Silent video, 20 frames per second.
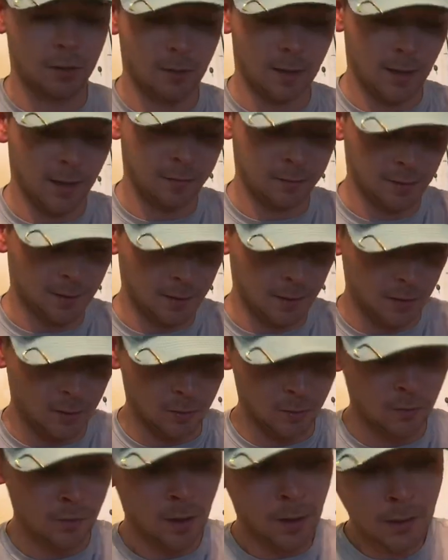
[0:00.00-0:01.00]
guys how to
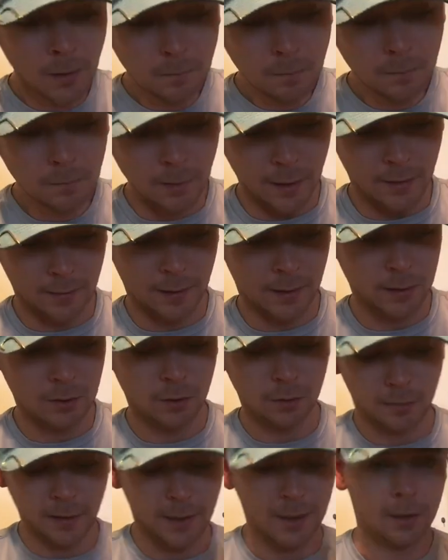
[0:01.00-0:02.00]
use. And then
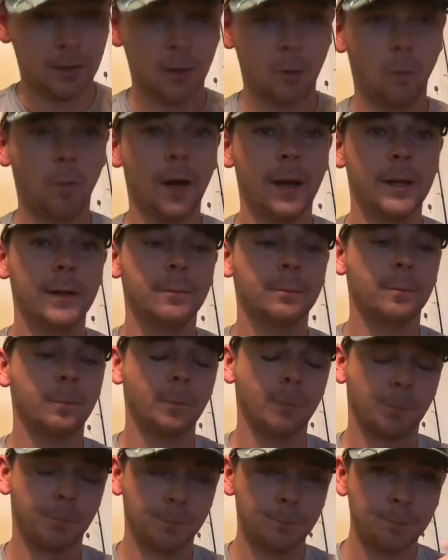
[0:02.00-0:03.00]
you take your weight,
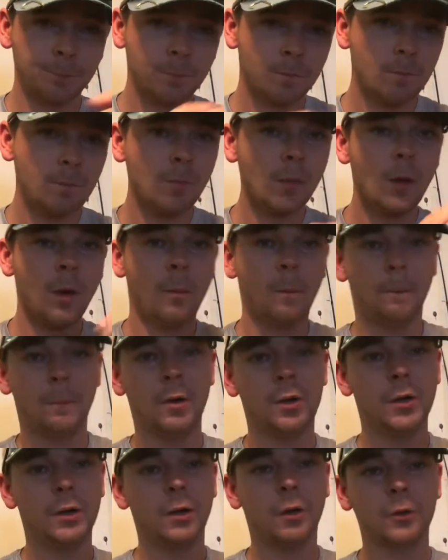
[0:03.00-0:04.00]

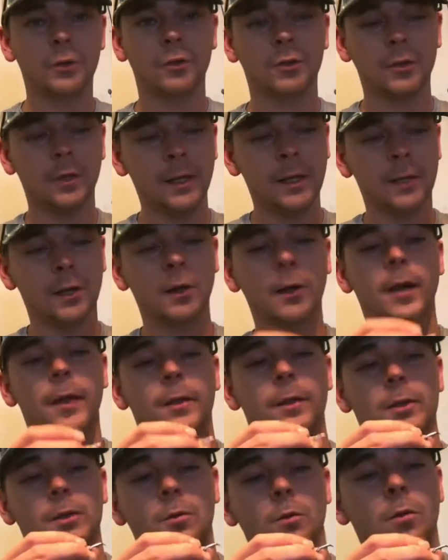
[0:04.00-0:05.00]
put it on your leader,
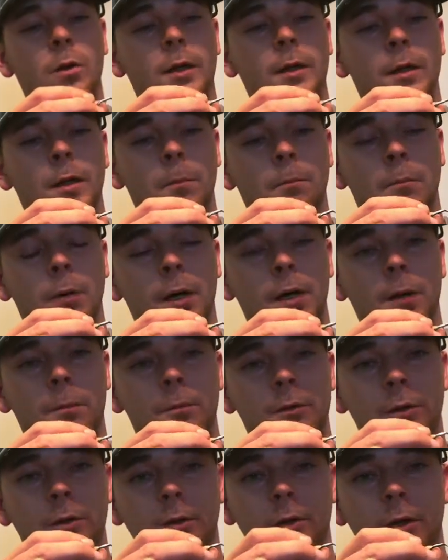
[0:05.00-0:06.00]
and then you want it to butt up
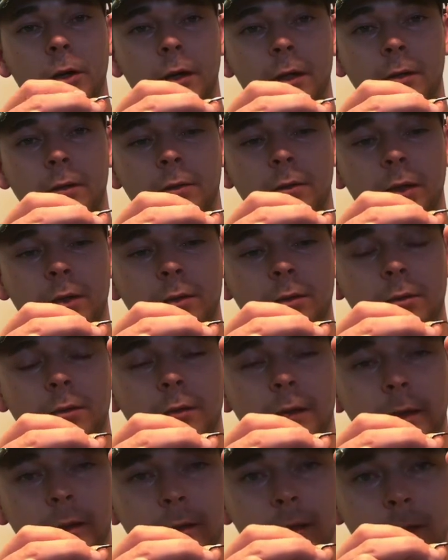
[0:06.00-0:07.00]
to your hook and sit just
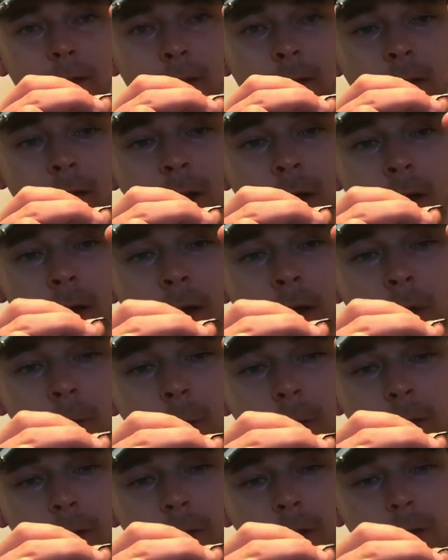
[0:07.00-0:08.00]
like this.
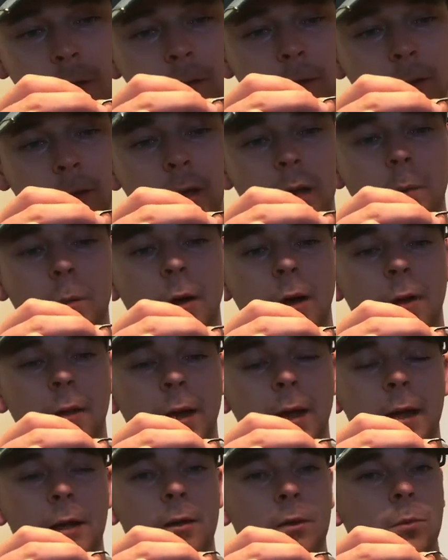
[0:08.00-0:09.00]
But the good thing about
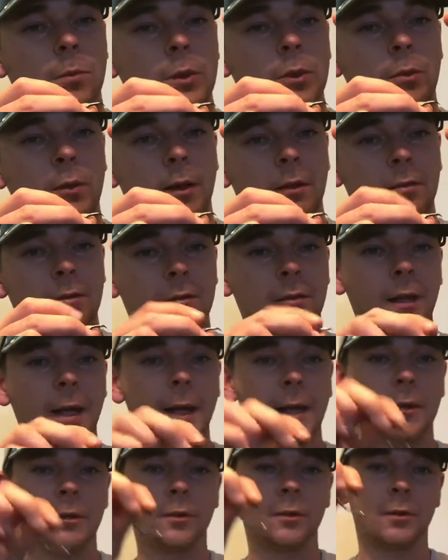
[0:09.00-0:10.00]
that is when you have
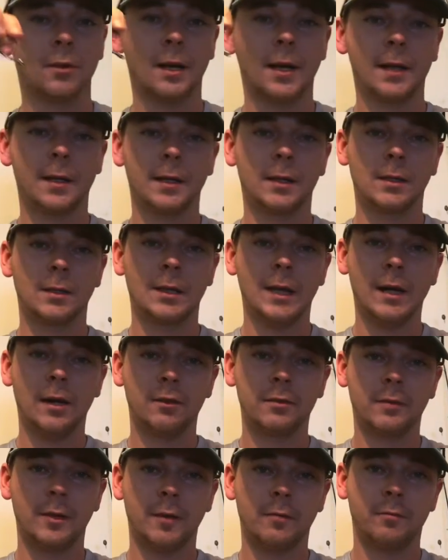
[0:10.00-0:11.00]
slack in your line, it
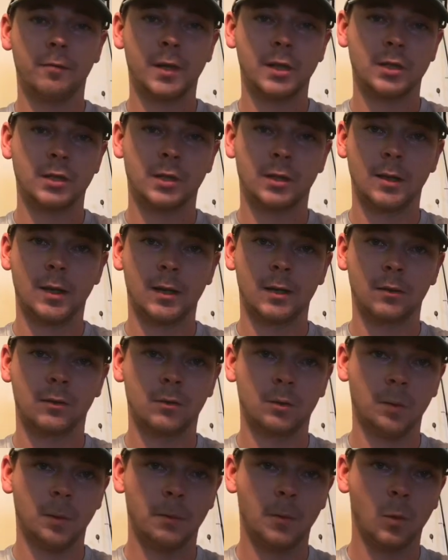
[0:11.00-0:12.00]
allows that fish to kind of
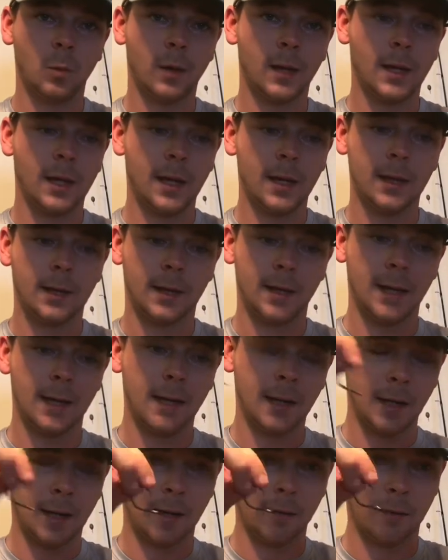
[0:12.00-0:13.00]
swim away and
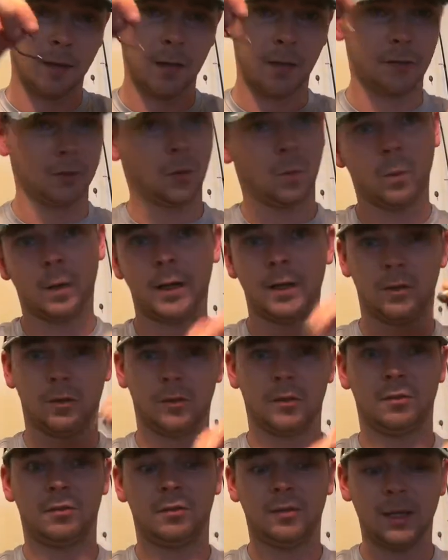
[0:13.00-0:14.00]
hang out there, and your weight's
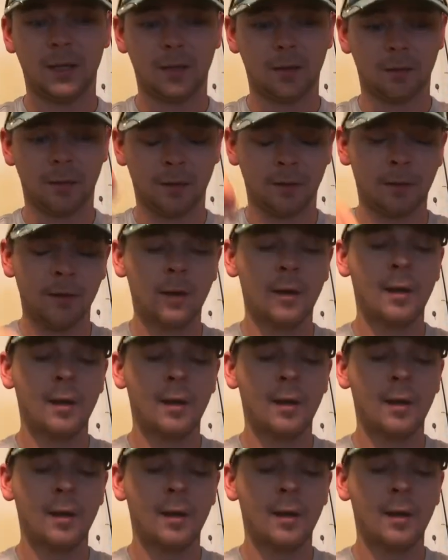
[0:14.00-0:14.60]
just sitting there.